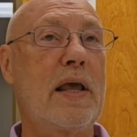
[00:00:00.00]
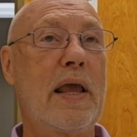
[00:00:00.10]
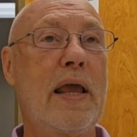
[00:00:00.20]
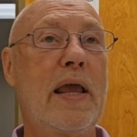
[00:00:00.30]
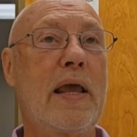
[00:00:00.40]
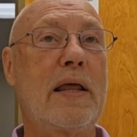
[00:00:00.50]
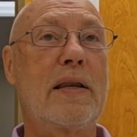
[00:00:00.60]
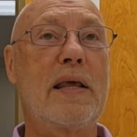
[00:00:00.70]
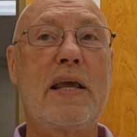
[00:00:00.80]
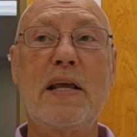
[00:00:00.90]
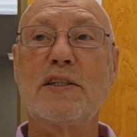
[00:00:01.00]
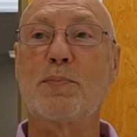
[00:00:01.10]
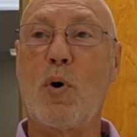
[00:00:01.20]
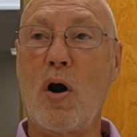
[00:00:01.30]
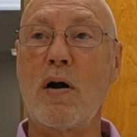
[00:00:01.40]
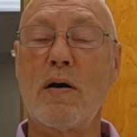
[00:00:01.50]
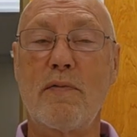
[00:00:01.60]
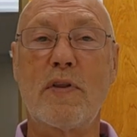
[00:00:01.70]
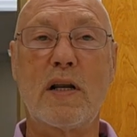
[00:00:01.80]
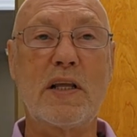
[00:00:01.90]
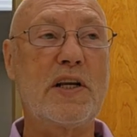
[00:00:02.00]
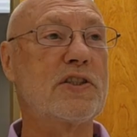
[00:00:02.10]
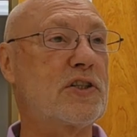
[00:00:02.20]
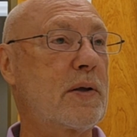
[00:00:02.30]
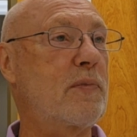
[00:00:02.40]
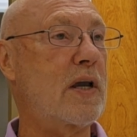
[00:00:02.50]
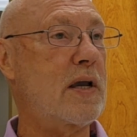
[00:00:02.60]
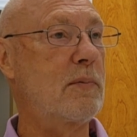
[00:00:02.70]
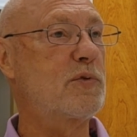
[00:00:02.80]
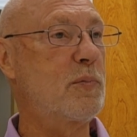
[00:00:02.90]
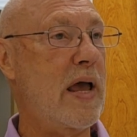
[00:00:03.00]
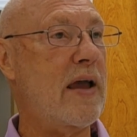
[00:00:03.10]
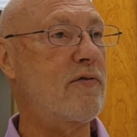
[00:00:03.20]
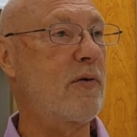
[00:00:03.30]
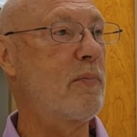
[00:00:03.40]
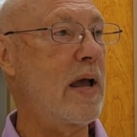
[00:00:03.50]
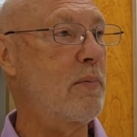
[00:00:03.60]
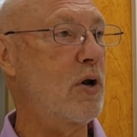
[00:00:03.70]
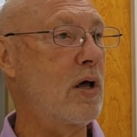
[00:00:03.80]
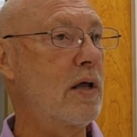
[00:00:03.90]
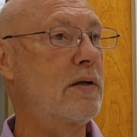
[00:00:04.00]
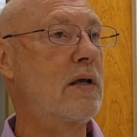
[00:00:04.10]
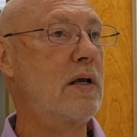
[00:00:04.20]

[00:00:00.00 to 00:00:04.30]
And he's part of the leadership that comes back from Babylon